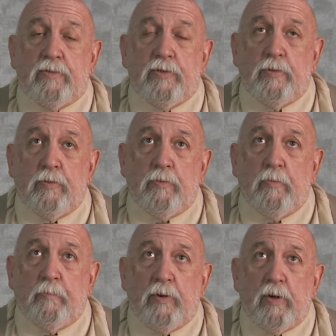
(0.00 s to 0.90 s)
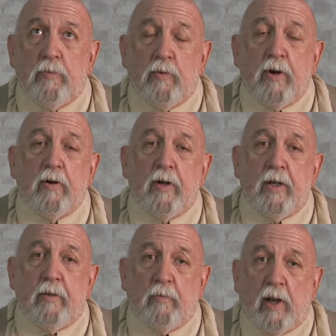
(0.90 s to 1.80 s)
to put it where
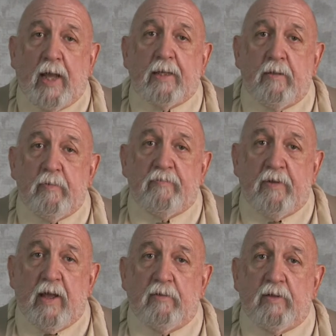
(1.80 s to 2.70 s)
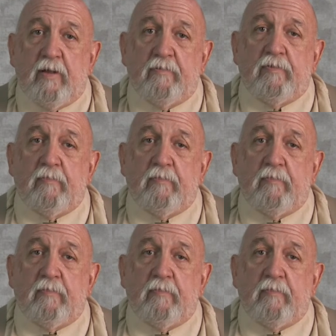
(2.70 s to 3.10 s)
it will likely be found if